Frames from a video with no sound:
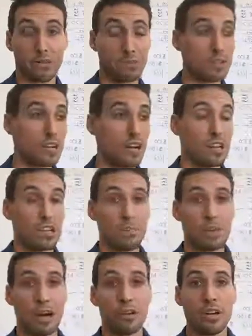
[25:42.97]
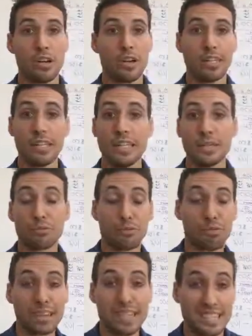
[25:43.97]
We're talking about needing to
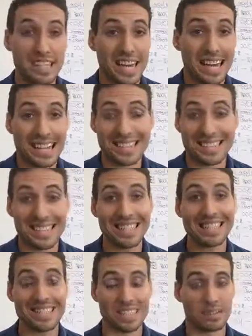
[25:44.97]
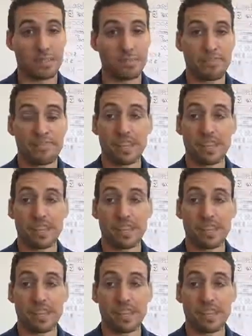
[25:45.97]
replace an AC system.